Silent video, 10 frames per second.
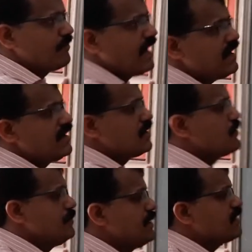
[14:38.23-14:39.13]
the
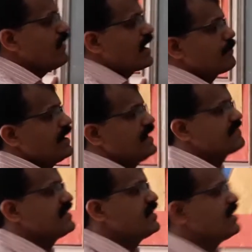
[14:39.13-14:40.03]
big farmers,
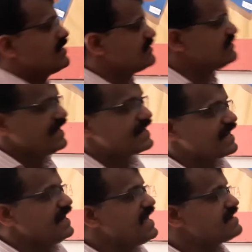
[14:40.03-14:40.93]
then
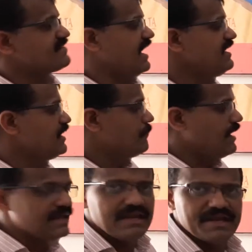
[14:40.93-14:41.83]
traders and
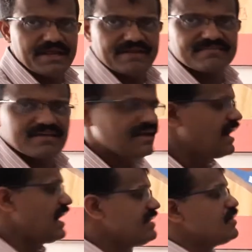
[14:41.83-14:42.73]
money lenders.
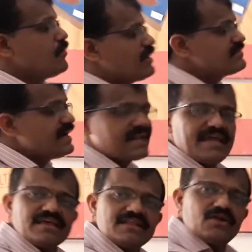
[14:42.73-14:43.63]
And once they are
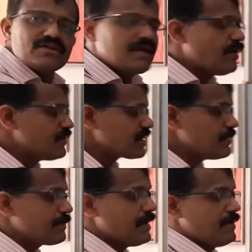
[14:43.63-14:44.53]
taking the loan, they want to
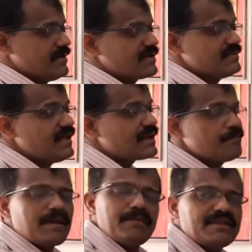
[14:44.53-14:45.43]
repayment. The
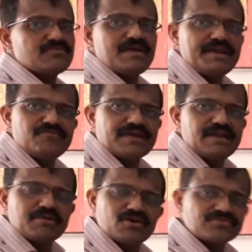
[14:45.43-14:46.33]
repayment is very difficult,
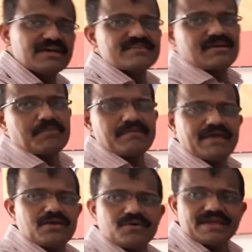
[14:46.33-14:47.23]
because sometimes they
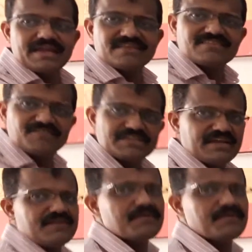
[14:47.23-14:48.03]
are not getting sufficient